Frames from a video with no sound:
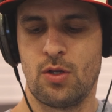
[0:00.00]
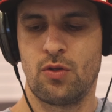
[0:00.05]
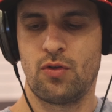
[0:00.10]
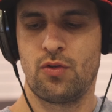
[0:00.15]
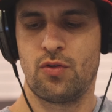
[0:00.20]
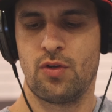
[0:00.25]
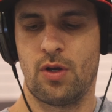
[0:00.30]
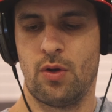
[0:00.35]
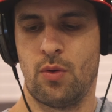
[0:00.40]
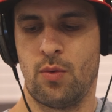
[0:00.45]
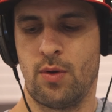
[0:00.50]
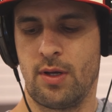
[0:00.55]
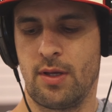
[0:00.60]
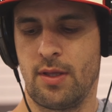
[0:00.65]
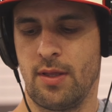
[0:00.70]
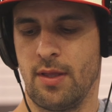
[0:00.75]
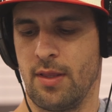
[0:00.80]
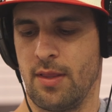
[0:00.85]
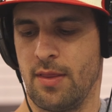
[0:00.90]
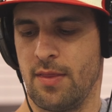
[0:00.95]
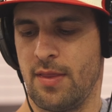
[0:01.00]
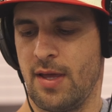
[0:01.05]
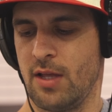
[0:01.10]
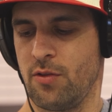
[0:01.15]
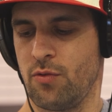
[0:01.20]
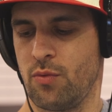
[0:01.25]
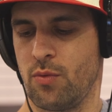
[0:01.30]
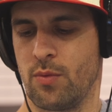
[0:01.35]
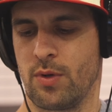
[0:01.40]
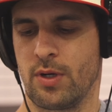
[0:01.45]
So
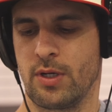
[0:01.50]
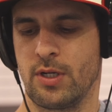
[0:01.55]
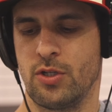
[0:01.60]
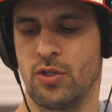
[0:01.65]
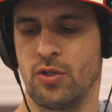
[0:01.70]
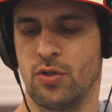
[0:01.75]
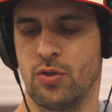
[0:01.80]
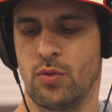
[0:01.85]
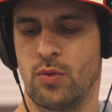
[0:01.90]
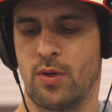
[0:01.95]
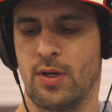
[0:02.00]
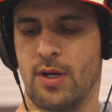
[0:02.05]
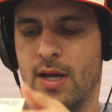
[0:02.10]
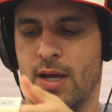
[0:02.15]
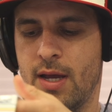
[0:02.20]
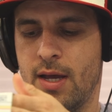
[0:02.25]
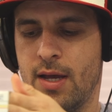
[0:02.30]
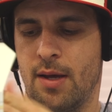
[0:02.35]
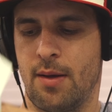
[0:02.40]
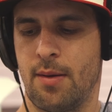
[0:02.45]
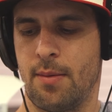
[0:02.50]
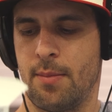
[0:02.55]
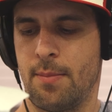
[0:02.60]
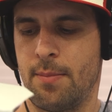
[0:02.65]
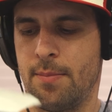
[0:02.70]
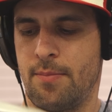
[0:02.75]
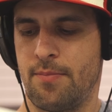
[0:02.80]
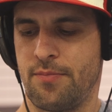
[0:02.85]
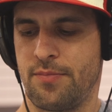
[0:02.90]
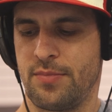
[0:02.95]
that's what we're gonna do.
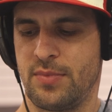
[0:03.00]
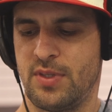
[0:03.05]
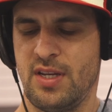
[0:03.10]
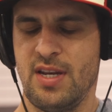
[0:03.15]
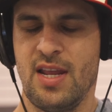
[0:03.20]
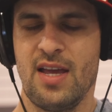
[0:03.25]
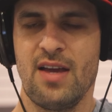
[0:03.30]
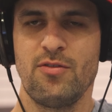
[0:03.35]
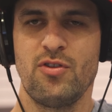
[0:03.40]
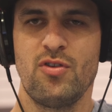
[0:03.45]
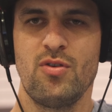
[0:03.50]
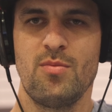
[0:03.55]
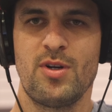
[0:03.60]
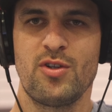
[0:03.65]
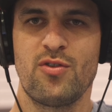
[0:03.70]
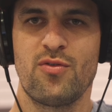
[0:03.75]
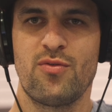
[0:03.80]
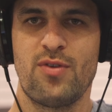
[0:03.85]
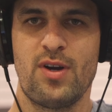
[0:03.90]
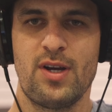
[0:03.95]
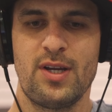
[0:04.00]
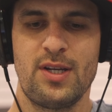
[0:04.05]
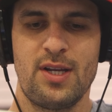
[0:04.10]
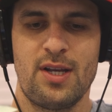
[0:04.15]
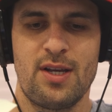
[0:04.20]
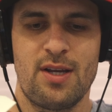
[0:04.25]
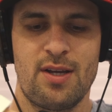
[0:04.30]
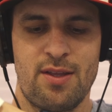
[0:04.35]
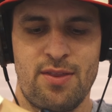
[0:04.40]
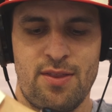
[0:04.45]
Um, didn't have too much fun
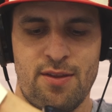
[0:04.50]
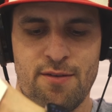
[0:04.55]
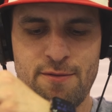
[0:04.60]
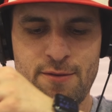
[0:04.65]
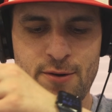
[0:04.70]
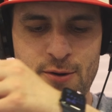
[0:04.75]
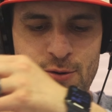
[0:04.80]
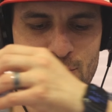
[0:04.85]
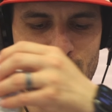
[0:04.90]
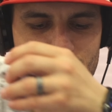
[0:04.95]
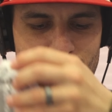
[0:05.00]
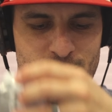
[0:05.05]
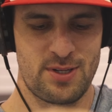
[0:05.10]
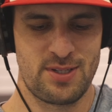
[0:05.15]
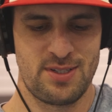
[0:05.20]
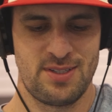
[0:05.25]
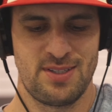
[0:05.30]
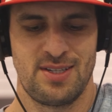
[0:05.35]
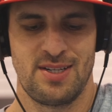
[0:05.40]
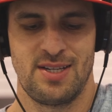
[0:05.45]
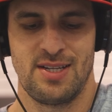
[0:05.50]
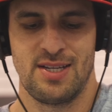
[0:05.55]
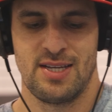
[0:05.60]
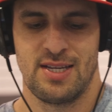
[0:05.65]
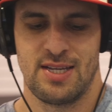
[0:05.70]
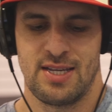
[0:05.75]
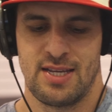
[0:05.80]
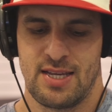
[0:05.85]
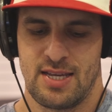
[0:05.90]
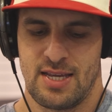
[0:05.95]
on the first one,
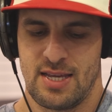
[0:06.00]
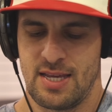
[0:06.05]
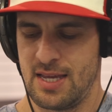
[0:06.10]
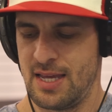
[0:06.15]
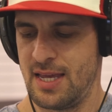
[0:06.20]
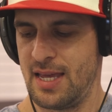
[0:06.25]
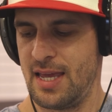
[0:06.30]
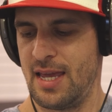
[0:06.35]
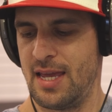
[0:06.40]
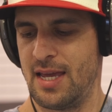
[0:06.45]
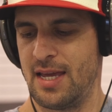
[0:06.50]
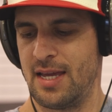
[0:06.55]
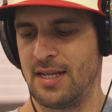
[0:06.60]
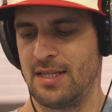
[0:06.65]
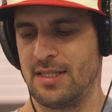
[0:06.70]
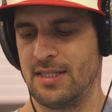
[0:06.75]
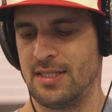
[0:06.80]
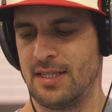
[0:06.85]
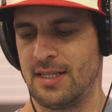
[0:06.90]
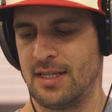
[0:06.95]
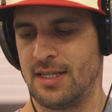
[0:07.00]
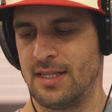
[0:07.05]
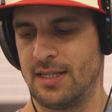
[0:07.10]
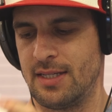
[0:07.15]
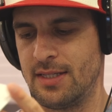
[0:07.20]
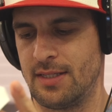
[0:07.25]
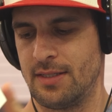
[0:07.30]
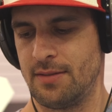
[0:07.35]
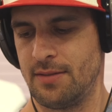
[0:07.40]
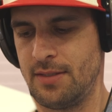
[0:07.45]
and
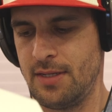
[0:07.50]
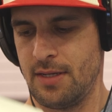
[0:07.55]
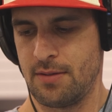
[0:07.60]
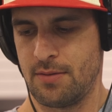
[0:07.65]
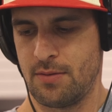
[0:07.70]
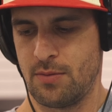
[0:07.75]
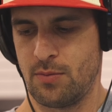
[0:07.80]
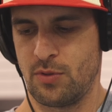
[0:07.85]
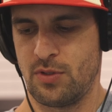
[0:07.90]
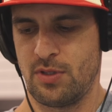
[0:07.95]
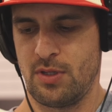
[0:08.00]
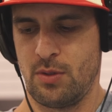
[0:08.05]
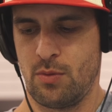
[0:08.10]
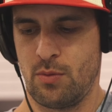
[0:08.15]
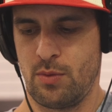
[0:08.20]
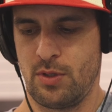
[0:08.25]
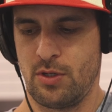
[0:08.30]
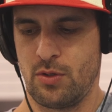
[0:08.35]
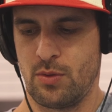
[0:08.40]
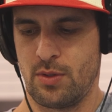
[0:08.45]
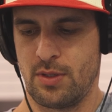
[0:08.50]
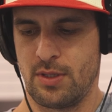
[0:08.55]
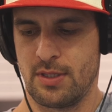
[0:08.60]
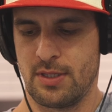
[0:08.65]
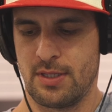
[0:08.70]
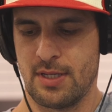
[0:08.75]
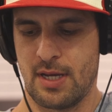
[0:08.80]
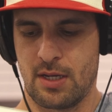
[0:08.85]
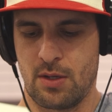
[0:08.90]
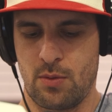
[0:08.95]
uh, yeah, we'll see what we do on the
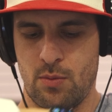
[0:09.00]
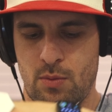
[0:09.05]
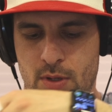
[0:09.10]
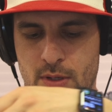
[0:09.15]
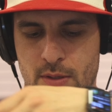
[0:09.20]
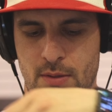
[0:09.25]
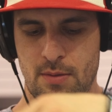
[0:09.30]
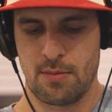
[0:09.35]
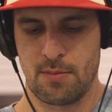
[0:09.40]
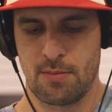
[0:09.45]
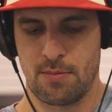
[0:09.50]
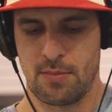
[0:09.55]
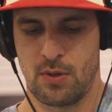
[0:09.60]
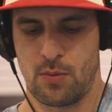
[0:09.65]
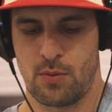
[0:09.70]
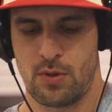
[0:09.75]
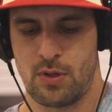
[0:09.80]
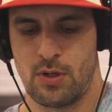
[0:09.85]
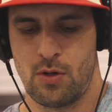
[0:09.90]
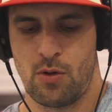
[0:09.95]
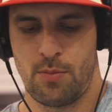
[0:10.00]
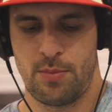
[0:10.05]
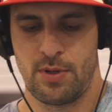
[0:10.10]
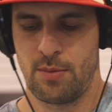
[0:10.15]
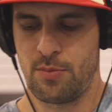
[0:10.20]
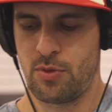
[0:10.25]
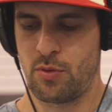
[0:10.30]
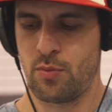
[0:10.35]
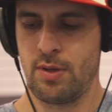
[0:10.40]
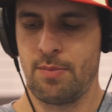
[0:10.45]
second one, but we're gonna open
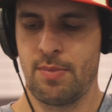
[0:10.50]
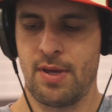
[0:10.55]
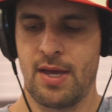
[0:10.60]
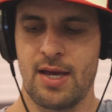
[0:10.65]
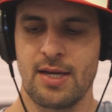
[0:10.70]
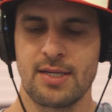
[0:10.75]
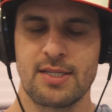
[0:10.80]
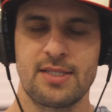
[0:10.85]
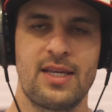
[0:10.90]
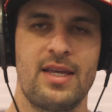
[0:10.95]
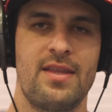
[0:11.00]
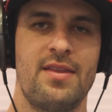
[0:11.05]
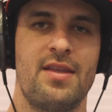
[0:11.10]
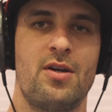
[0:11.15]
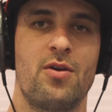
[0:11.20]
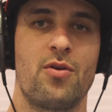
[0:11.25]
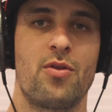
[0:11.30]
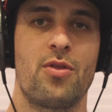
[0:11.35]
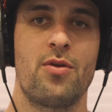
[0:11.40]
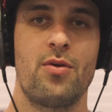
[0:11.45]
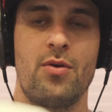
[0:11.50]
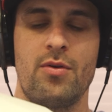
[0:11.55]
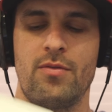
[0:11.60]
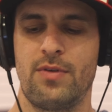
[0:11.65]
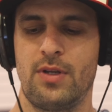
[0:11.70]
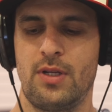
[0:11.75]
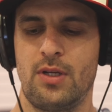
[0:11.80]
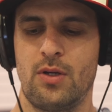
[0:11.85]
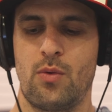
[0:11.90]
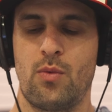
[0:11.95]
up three packs, and then our third
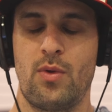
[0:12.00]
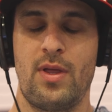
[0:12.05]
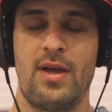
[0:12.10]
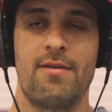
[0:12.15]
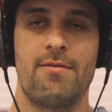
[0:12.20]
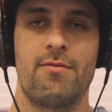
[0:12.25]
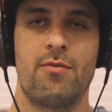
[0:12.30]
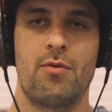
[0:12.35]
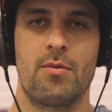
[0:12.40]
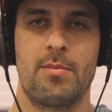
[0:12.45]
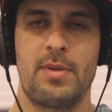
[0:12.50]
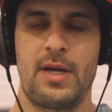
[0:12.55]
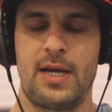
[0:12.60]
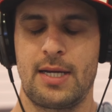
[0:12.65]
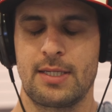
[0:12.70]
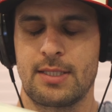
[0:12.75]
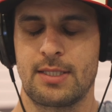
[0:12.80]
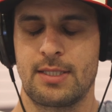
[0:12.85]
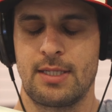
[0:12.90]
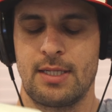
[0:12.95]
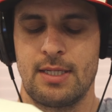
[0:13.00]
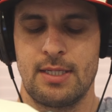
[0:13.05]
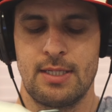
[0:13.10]
video will have four packs.